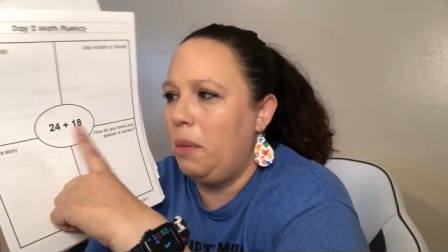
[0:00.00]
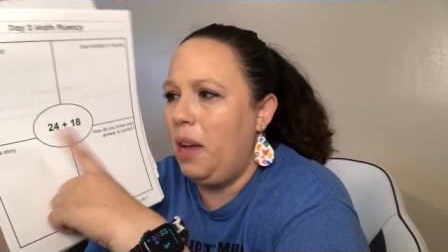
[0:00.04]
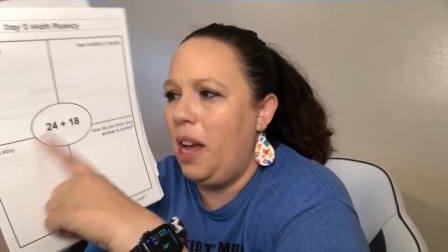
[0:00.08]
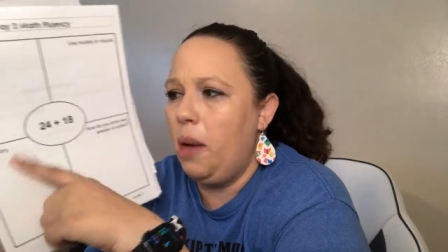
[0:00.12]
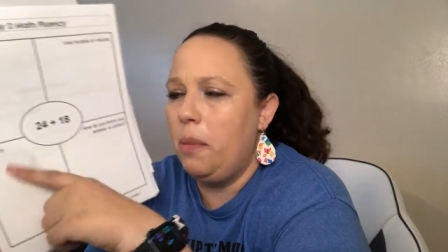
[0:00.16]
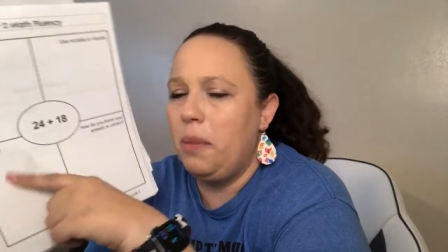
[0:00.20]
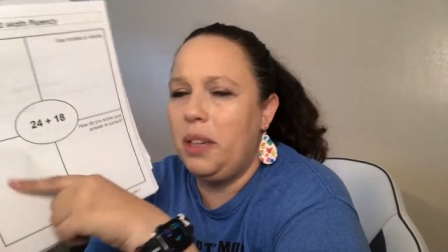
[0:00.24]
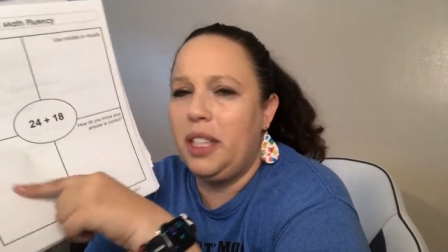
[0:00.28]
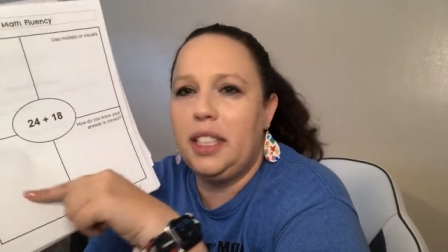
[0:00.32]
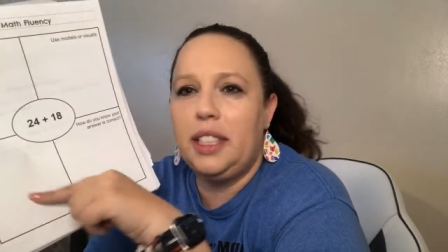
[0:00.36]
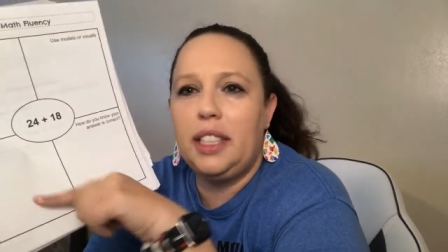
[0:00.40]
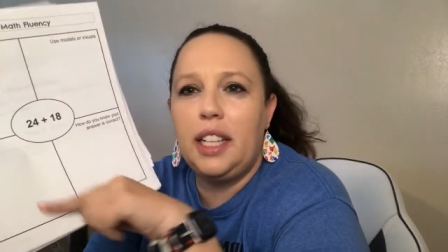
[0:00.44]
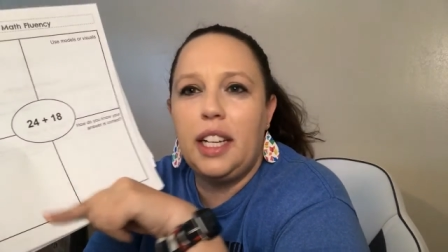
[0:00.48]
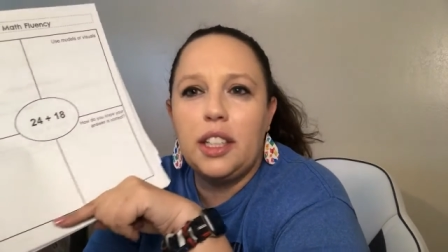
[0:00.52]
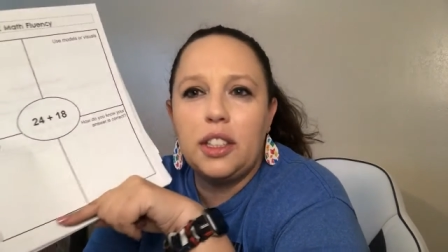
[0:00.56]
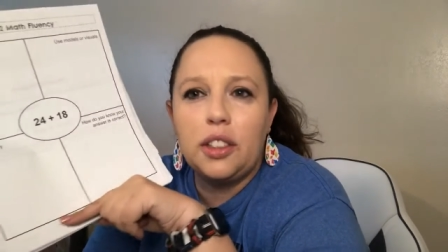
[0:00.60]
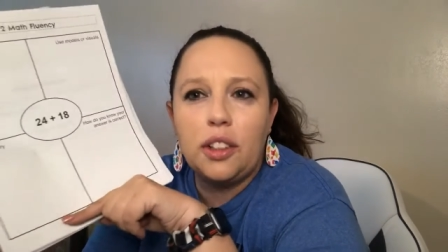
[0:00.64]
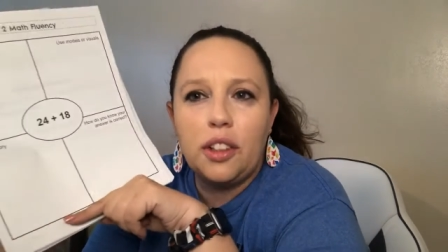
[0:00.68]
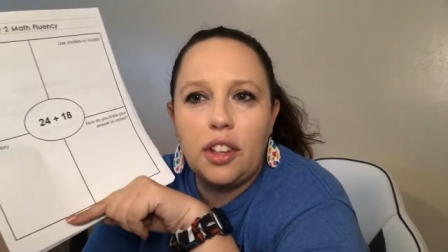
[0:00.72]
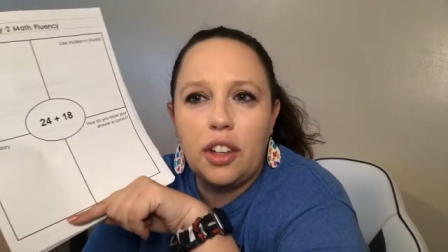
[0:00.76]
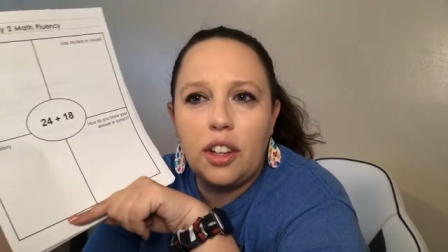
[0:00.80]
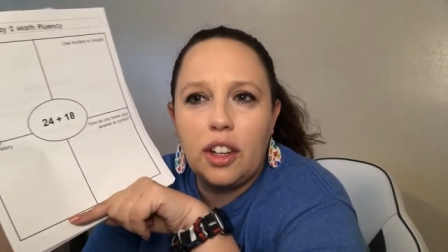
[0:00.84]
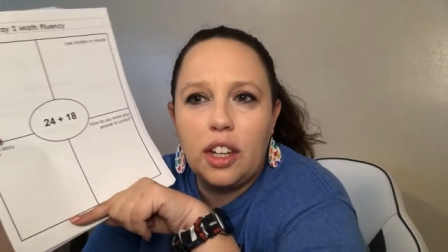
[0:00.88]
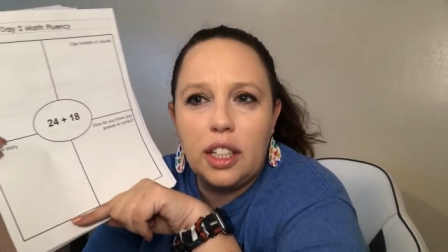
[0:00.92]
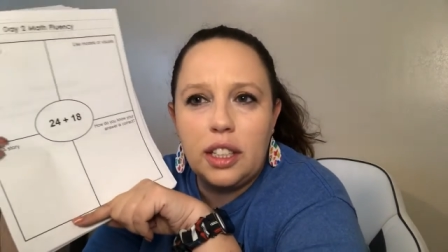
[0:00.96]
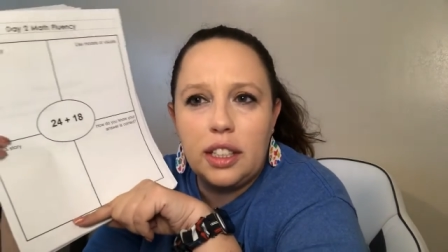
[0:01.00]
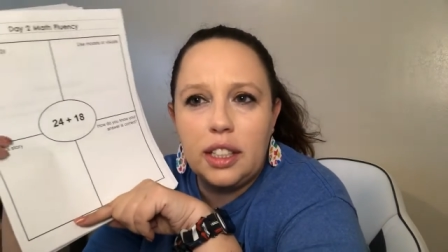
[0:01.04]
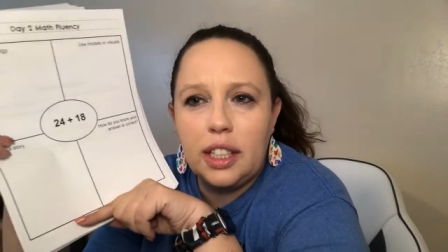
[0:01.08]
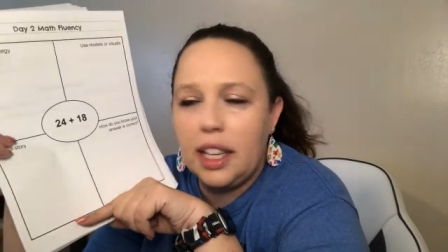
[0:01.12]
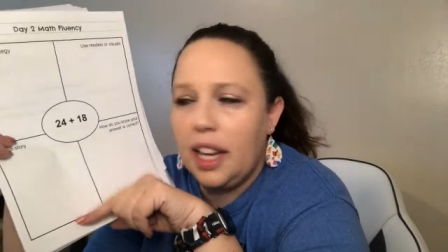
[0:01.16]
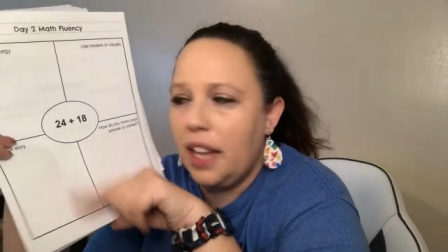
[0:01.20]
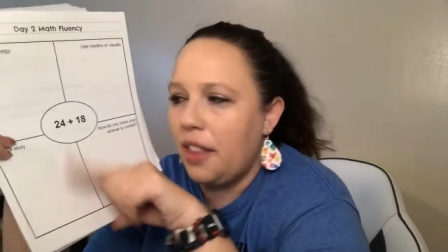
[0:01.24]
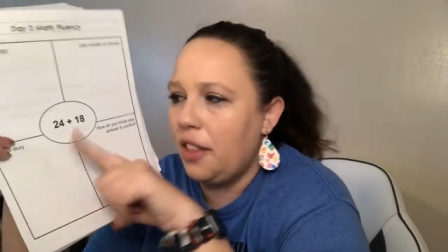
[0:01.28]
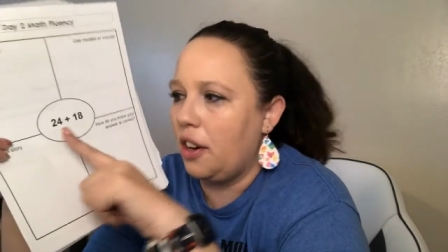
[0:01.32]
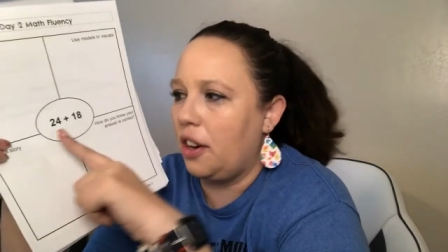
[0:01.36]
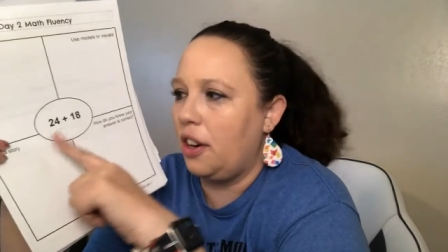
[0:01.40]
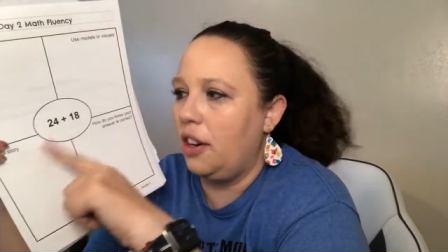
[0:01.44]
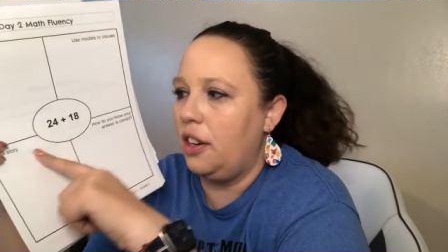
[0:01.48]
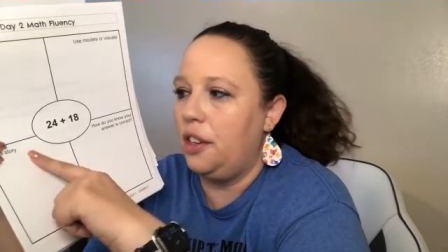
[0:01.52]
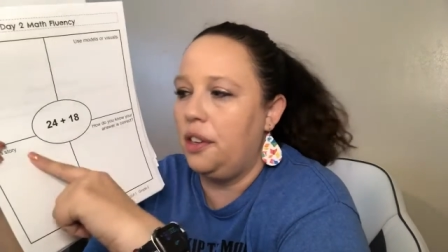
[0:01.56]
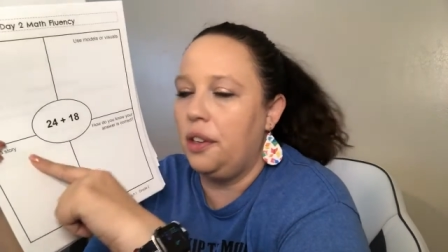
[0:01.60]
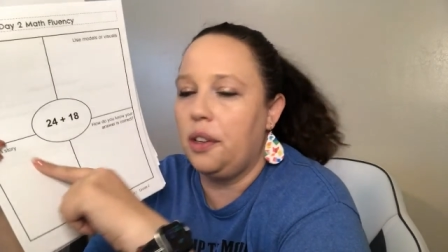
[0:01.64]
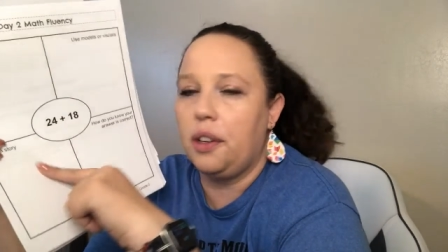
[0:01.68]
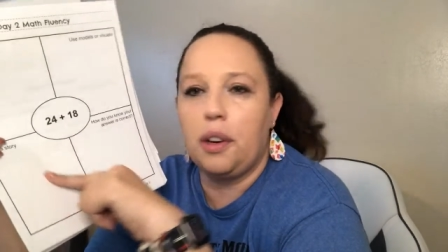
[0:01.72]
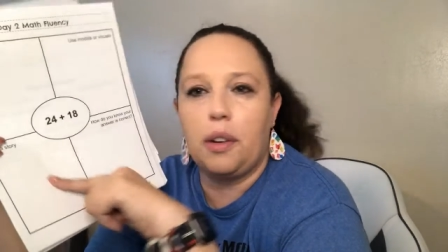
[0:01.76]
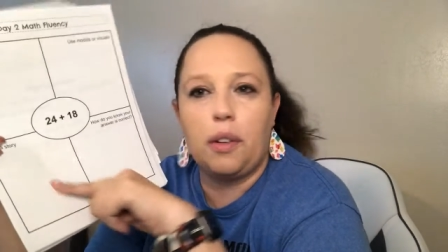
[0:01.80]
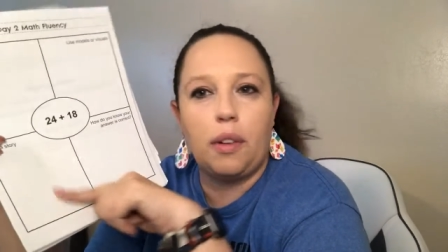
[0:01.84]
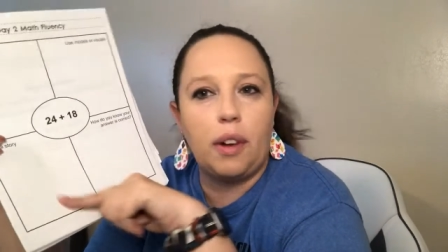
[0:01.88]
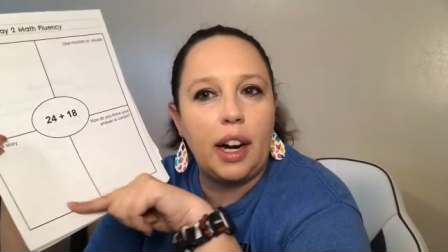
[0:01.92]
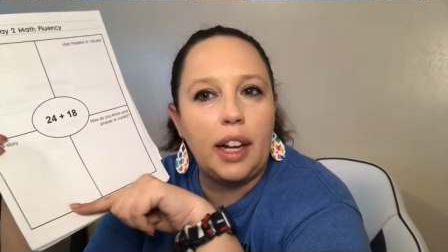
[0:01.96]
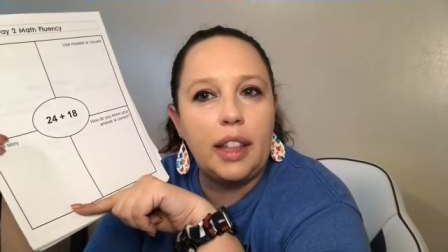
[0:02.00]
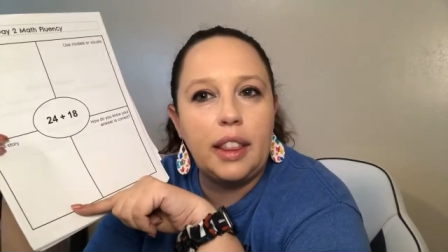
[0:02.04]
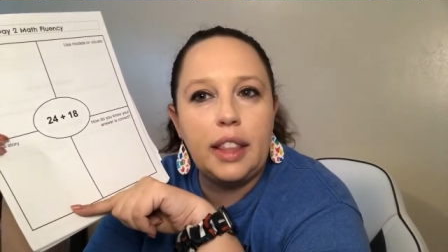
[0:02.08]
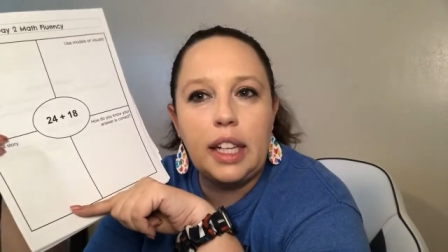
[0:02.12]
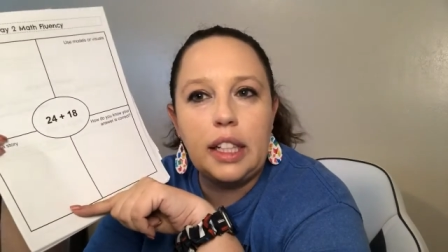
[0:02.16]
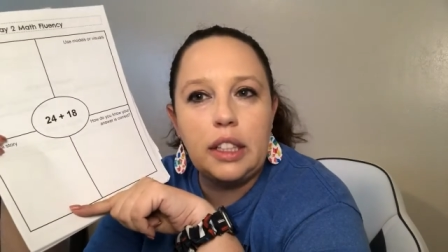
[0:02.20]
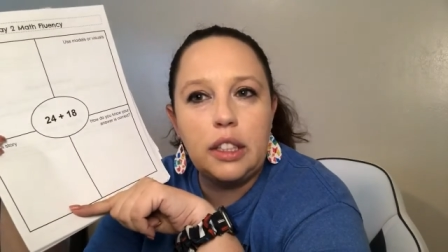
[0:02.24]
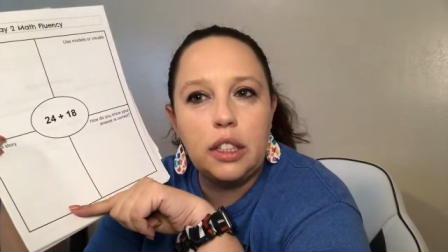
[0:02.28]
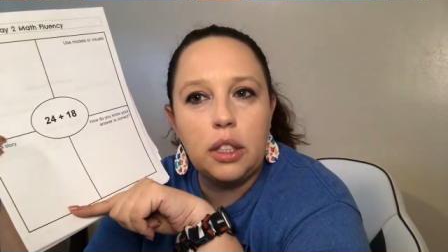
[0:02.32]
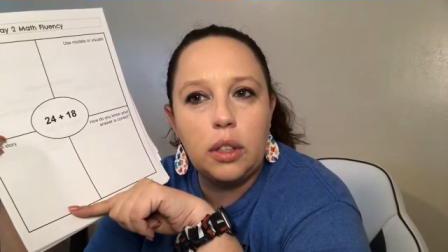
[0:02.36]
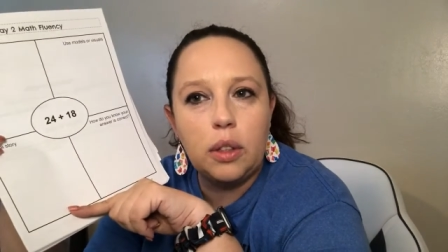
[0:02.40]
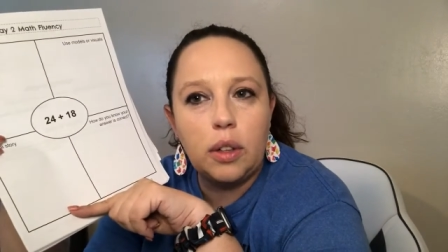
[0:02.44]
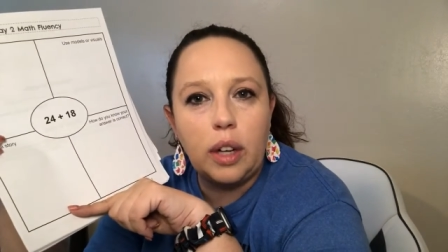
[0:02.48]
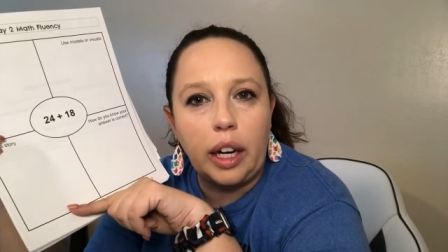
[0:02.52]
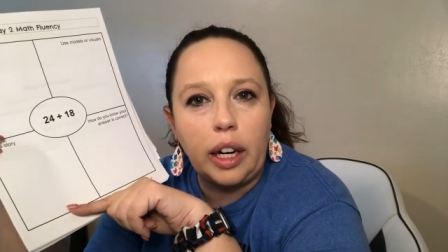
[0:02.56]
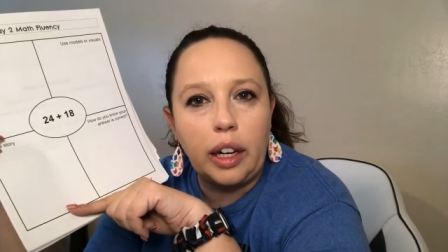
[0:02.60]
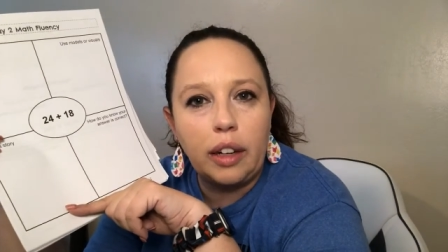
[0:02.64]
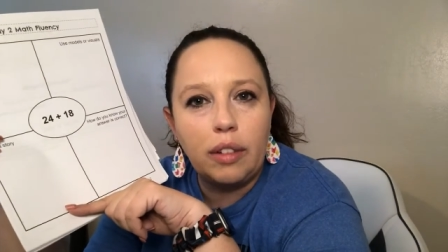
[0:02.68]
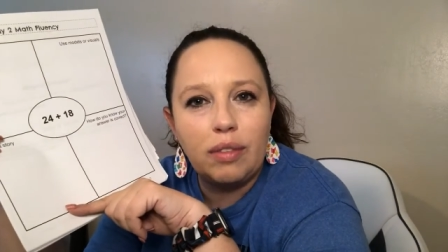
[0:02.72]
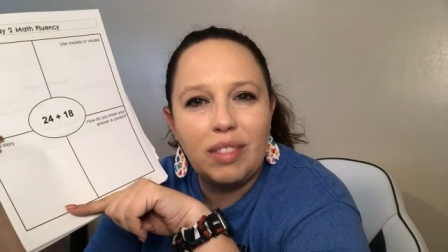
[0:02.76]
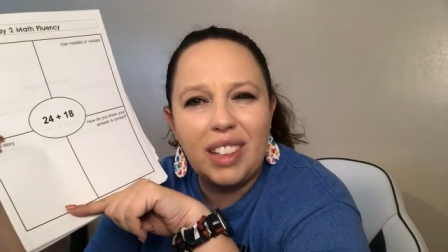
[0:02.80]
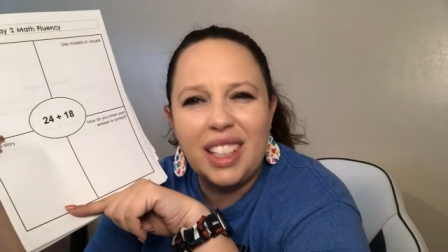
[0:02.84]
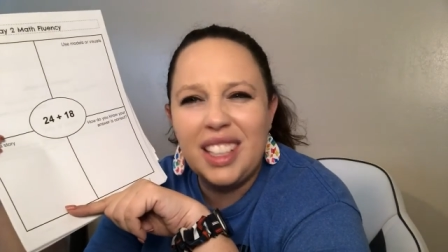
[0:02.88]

How many snakes are there all together? And you could write that story.